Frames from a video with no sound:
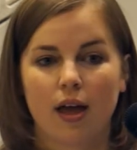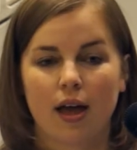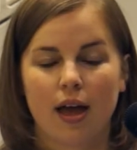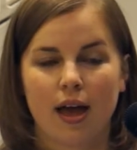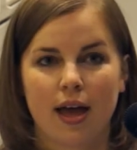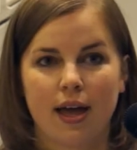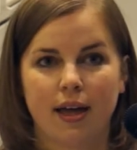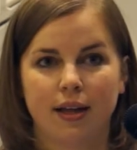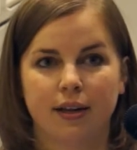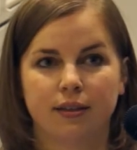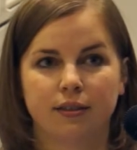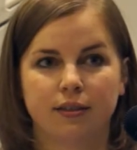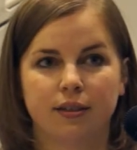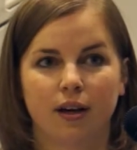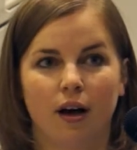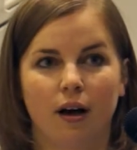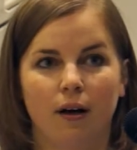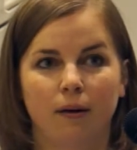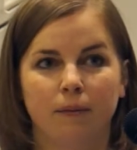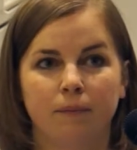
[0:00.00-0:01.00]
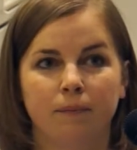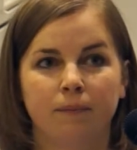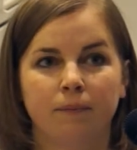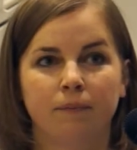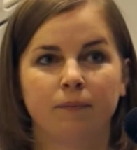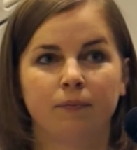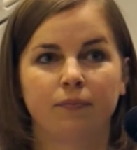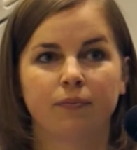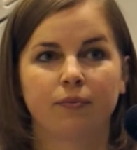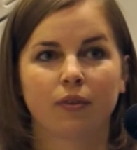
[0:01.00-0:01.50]
And
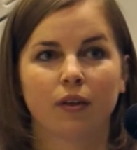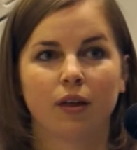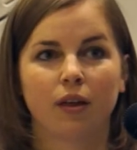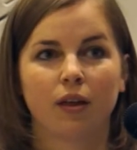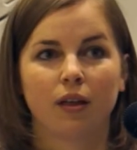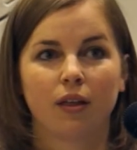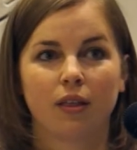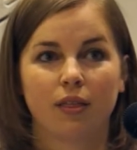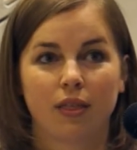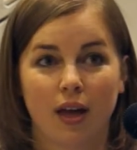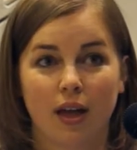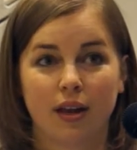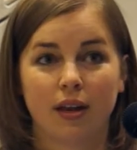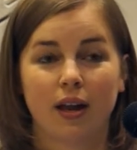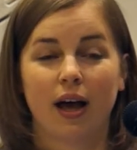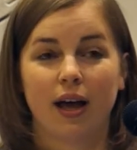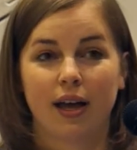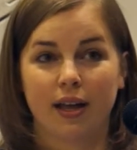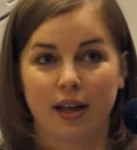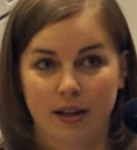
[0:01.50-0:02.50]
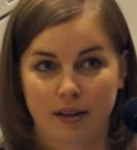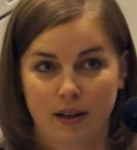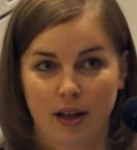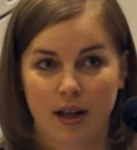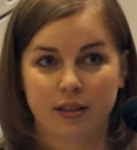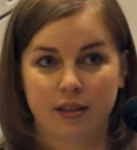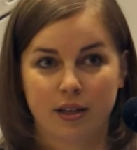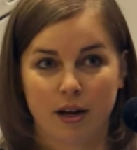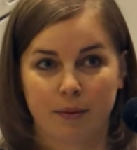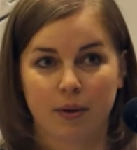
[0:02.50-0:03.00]
then I
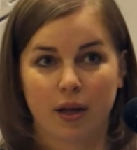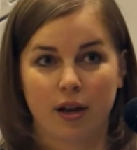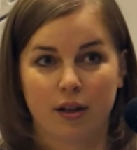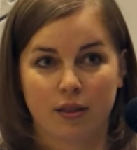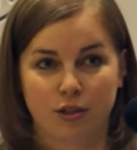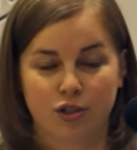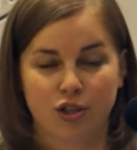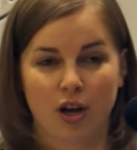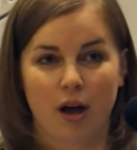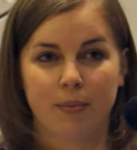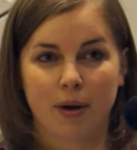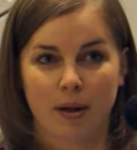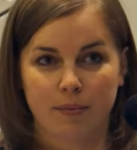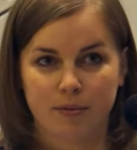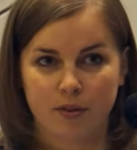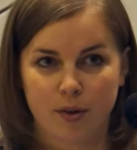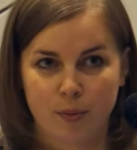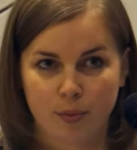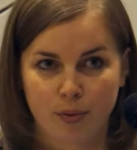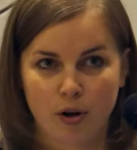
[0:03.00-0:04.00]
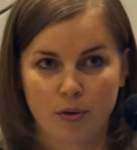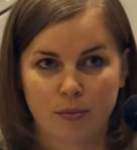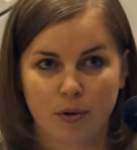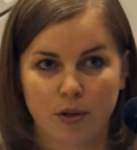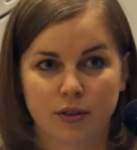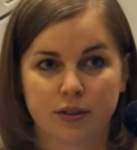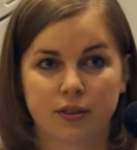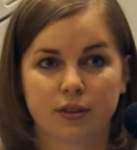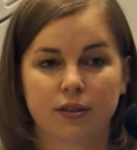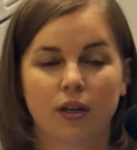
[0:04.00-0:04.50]
ended up getting the job at MTV
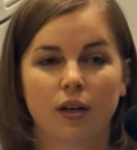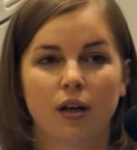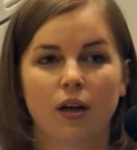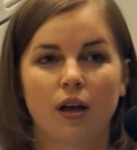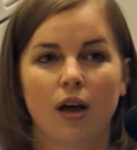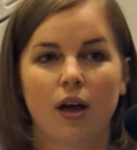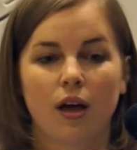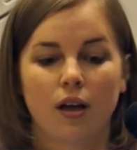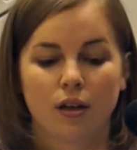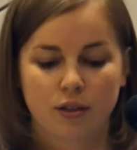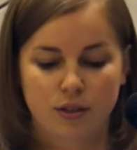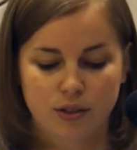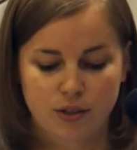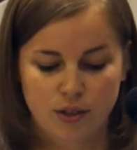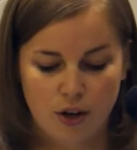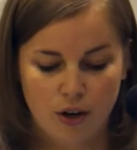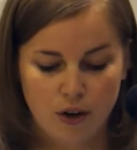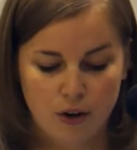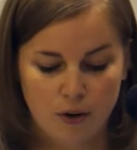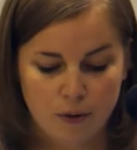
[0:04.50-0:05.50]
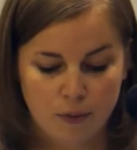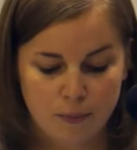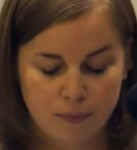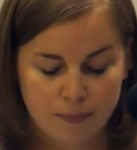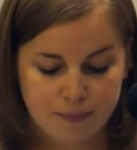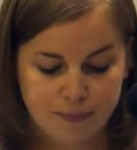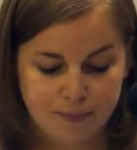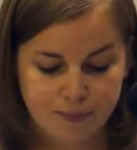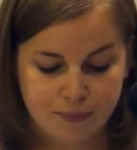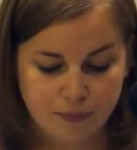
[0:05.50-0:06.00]
Promos. So
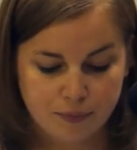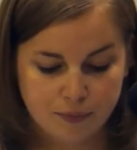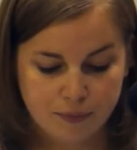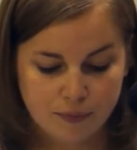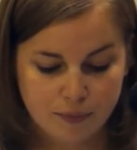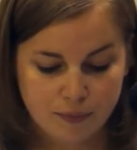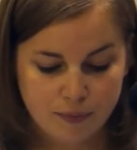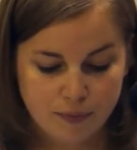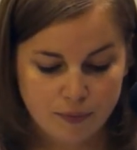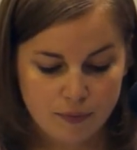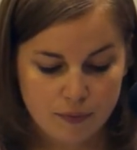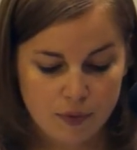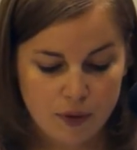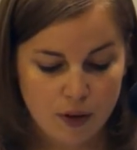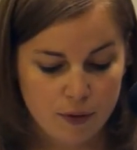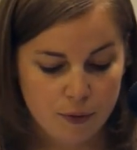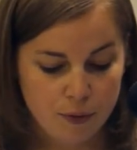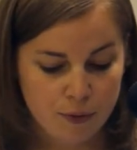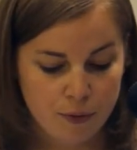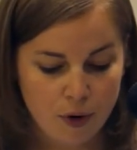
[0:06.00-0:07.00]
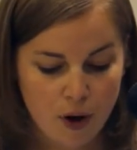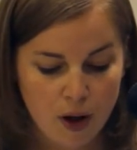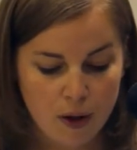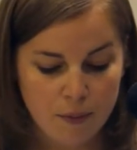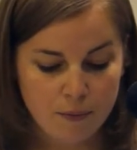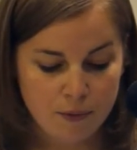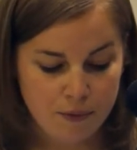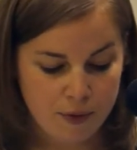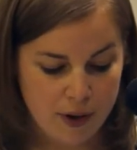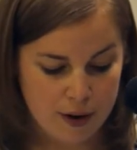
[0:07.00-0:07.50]

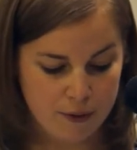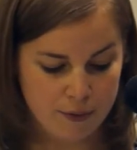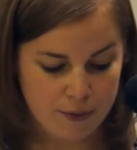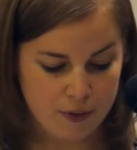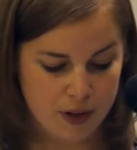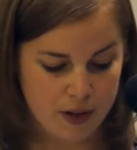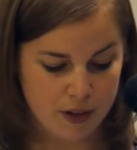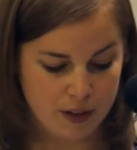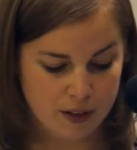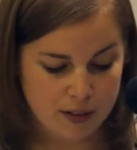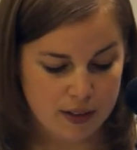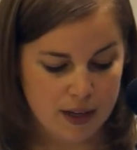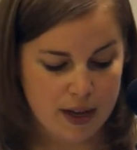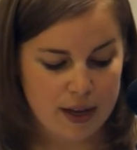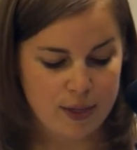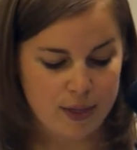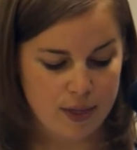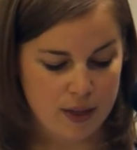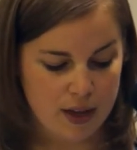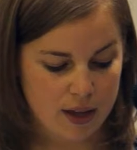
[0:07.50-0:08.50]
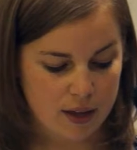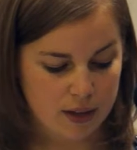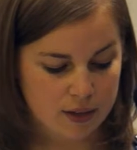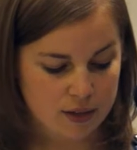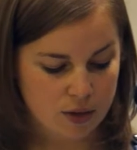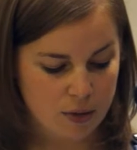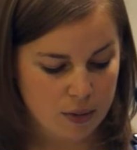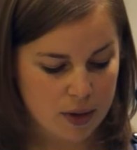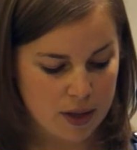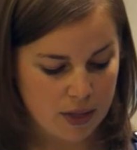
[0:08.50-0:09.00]
from Fairfield, I think
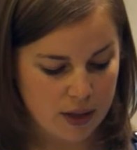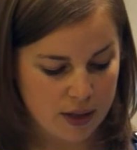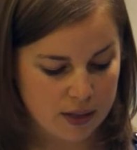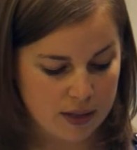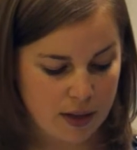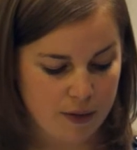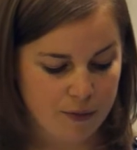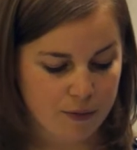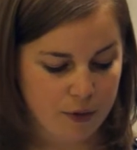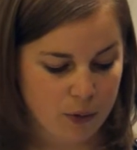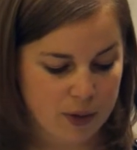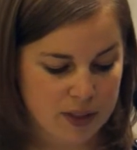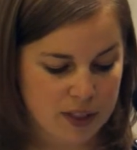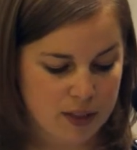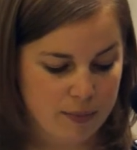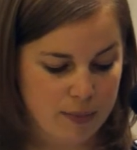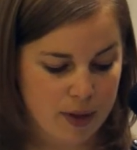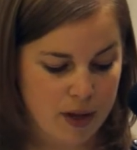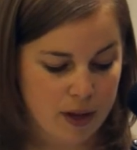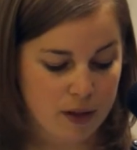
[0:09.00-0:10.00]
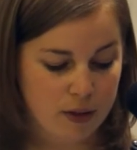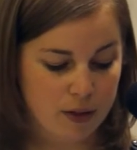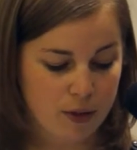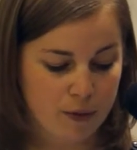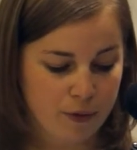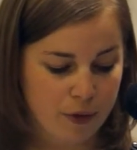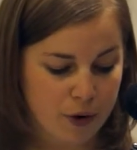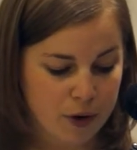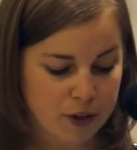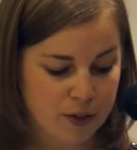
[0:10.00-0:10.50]
so many things influenced me, the
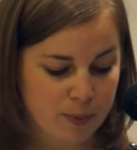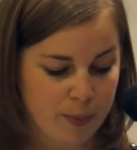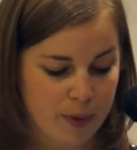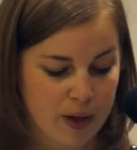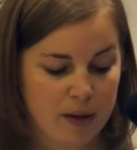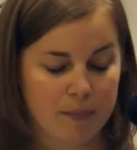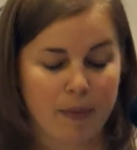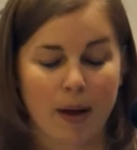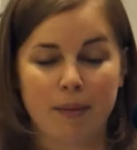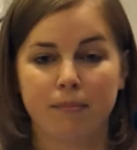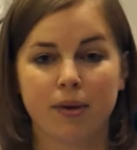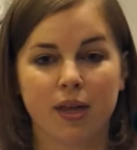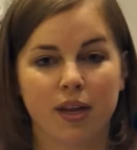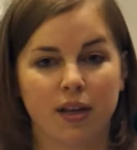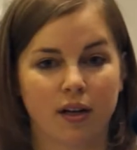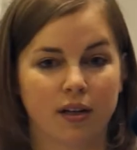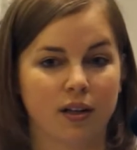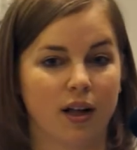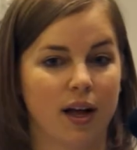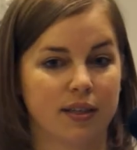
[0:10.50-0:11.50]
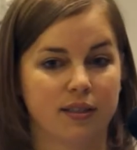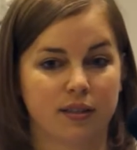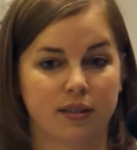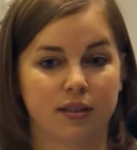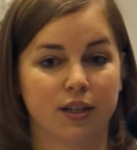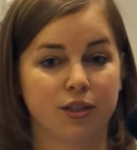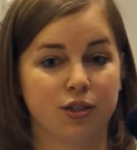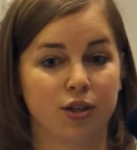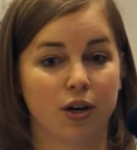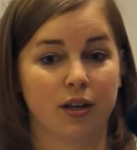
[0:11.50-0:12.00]
first being my media classes
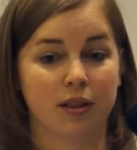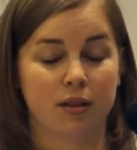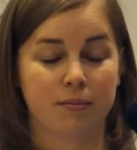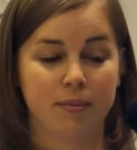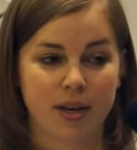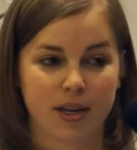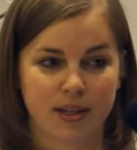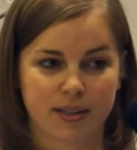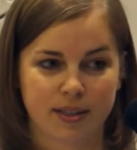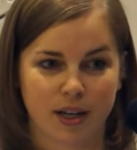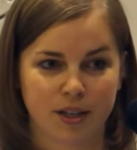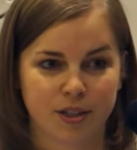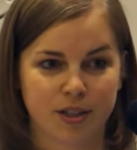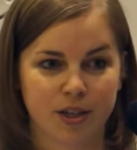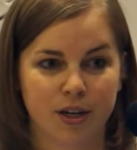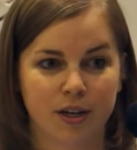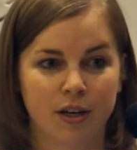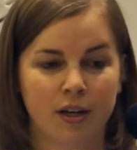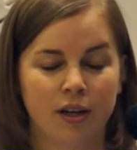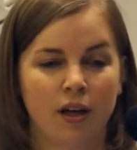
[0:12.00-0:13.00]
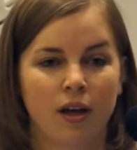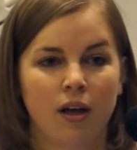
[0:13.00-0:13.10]
I took at the Media Center.